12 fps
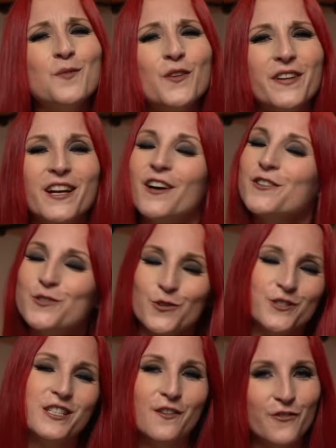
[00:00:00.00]
moving on to a
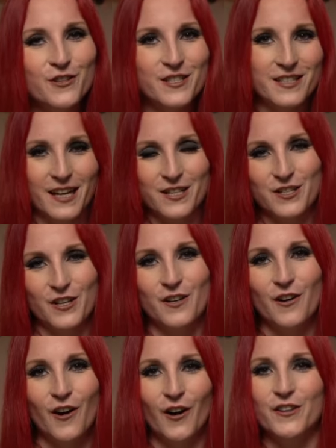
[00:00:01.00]
different section
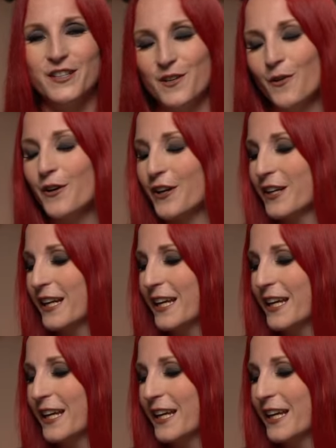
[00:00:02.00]
on the organ,